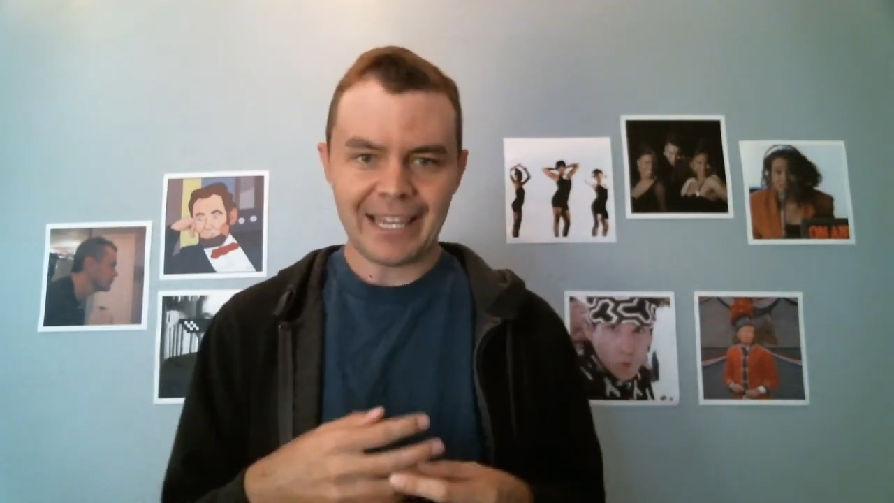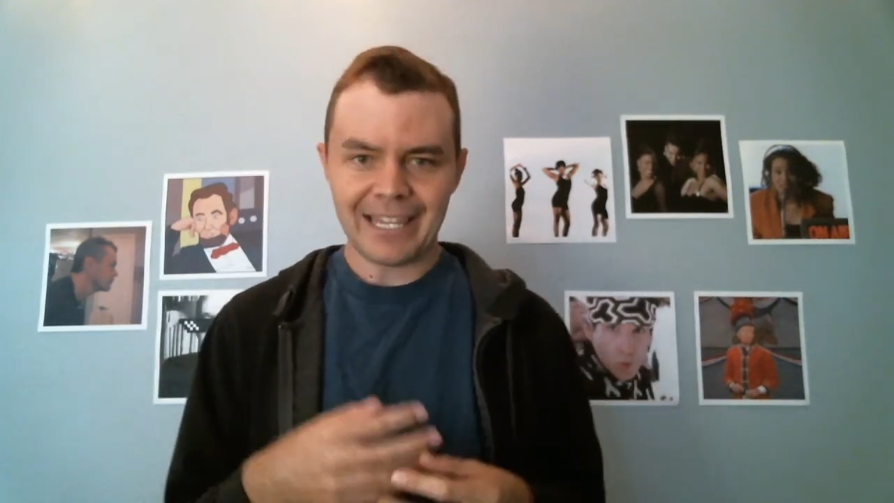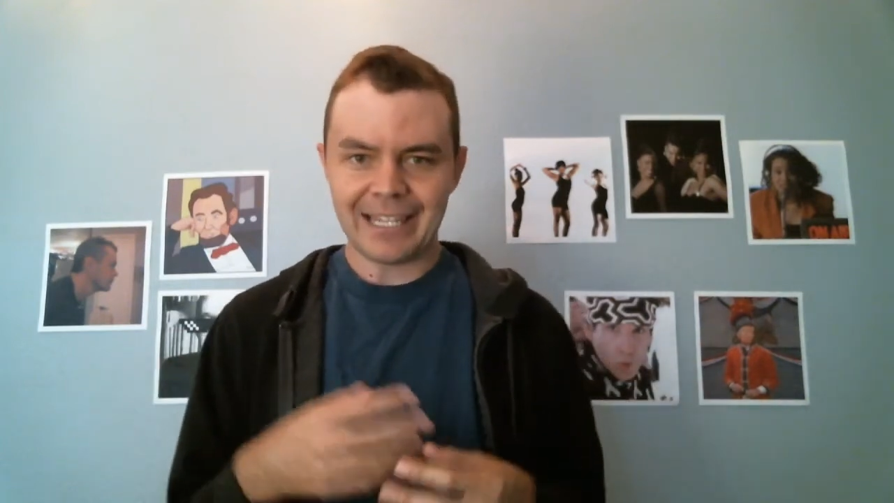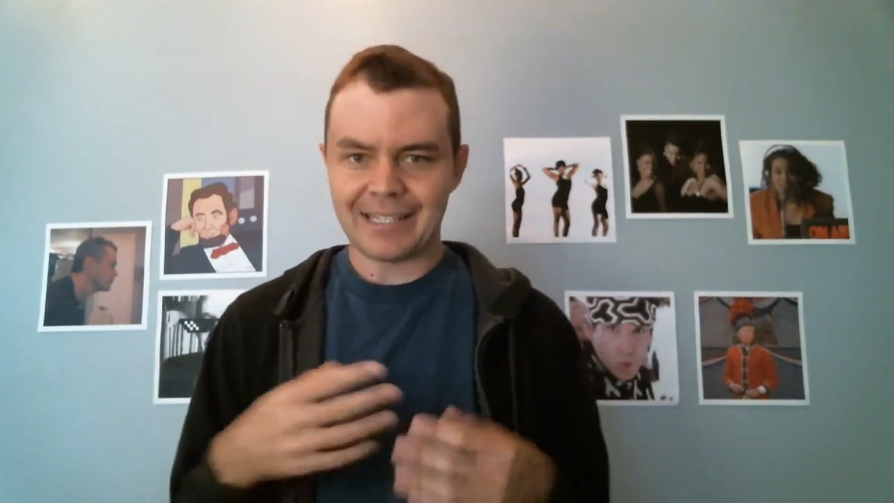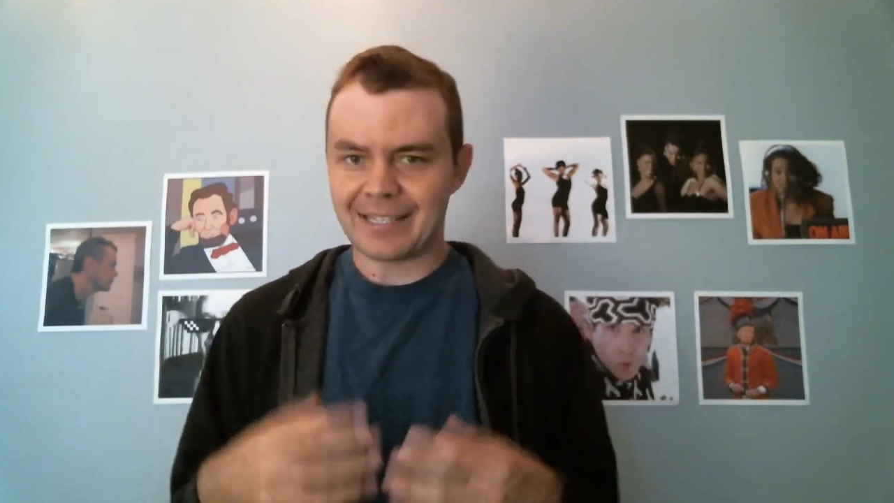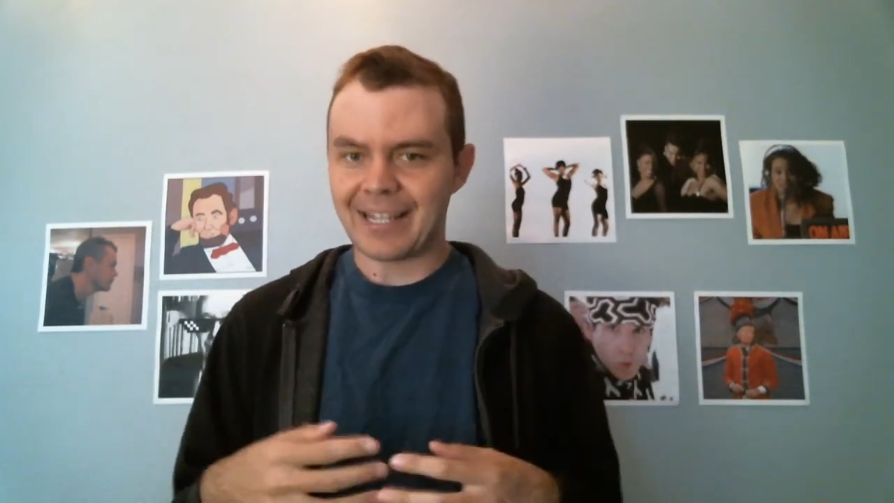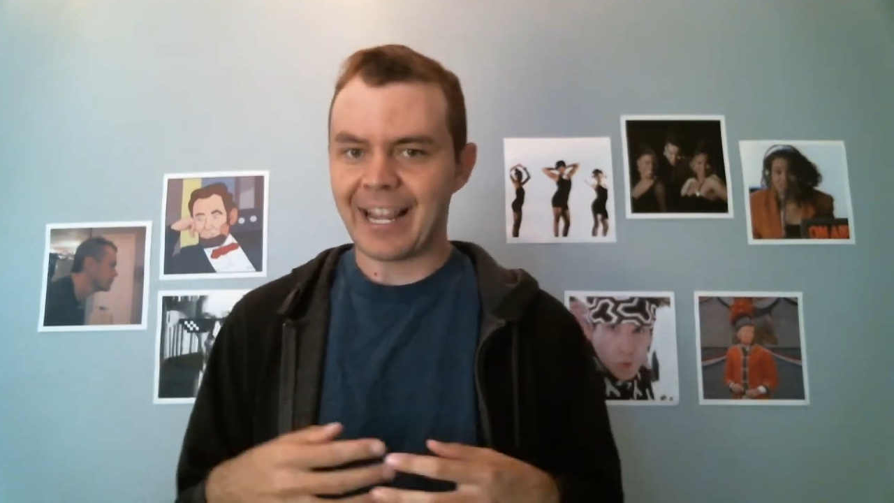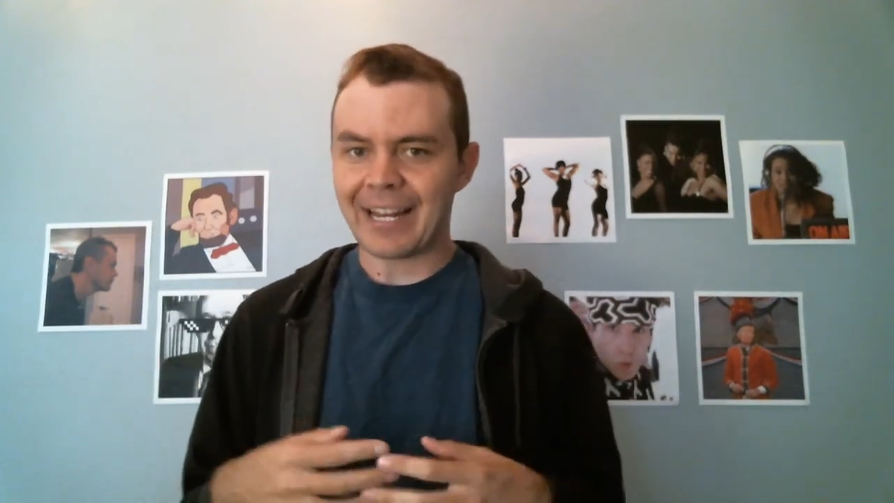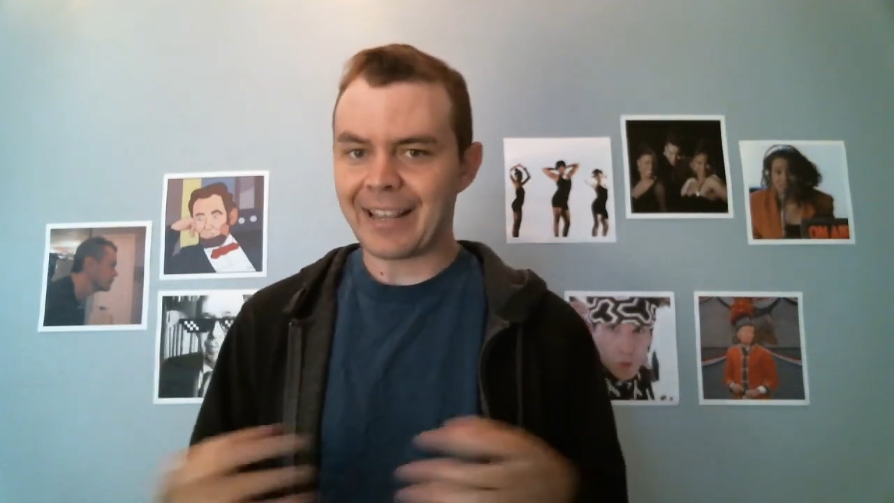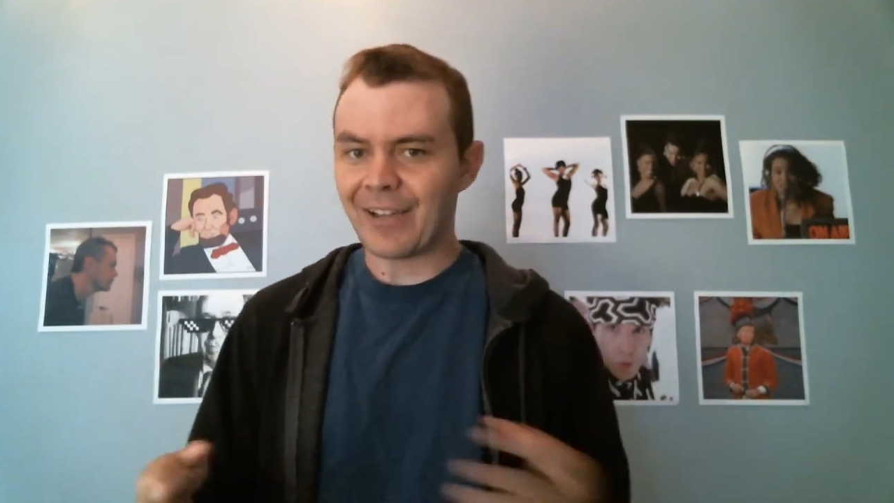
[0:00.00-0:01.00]
in
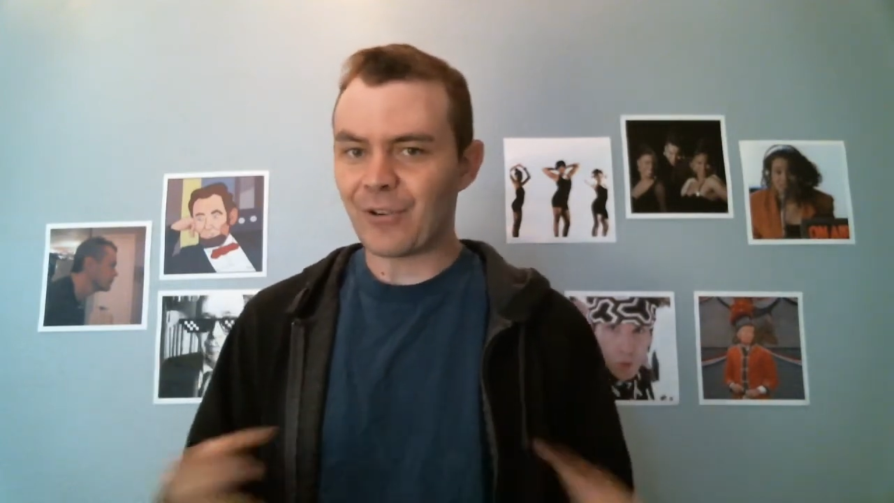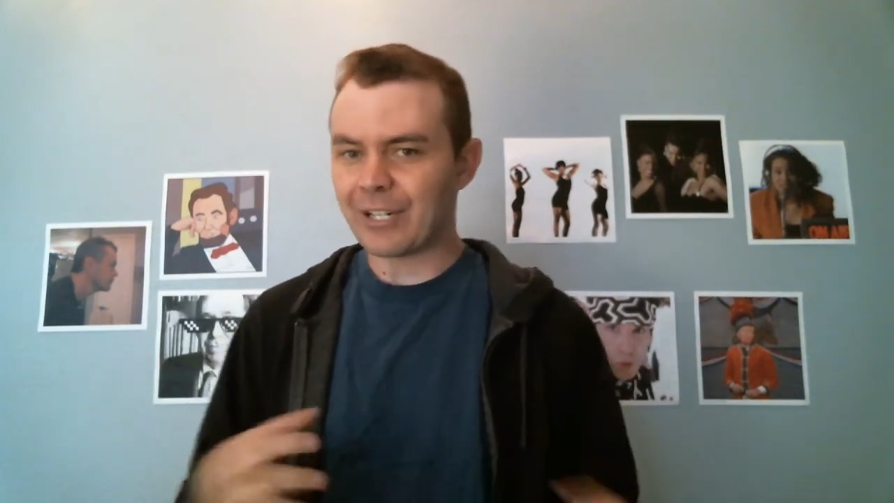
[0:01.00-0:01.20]
society that